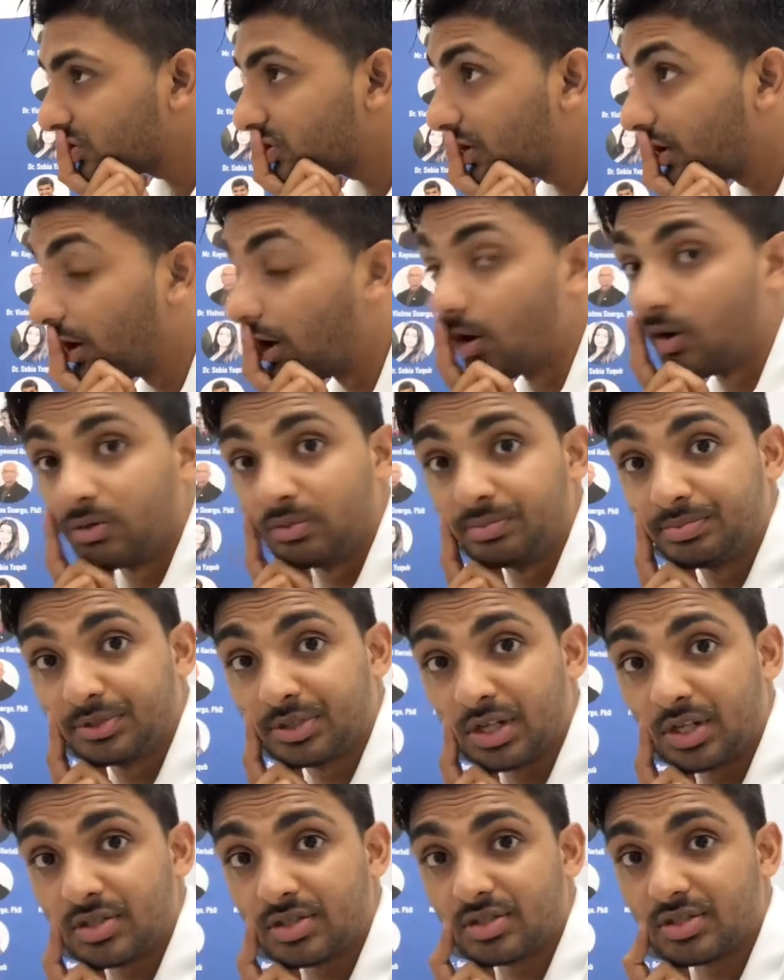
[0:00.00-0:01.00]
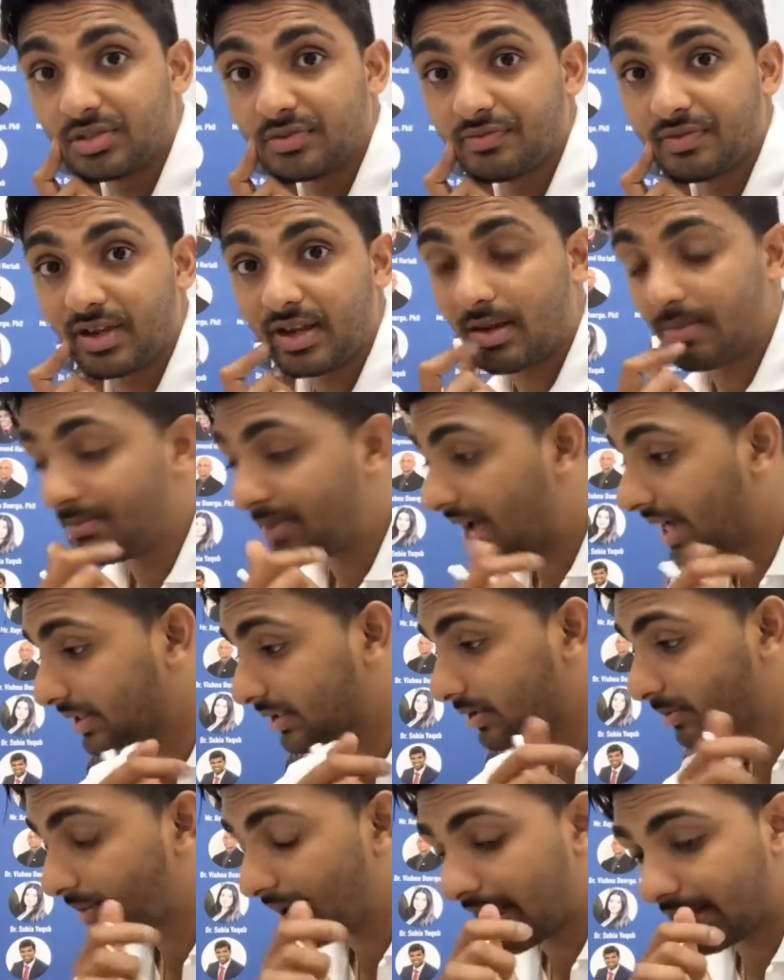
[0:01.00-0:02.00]
Oh, tons of
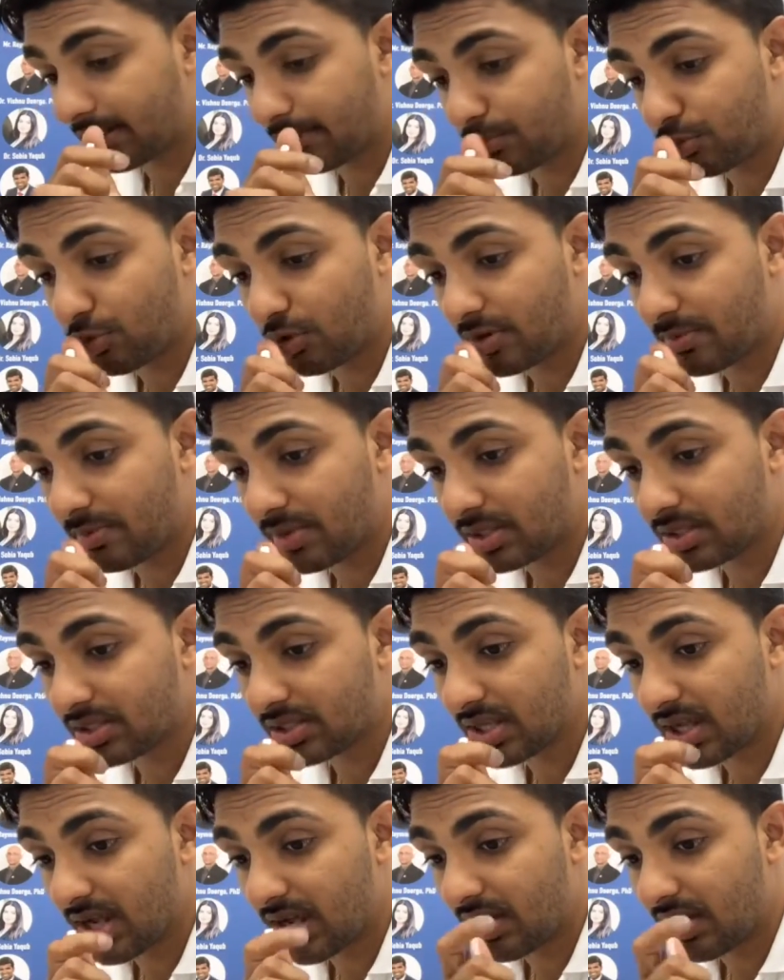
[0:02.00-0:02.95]
back-to-back appointments.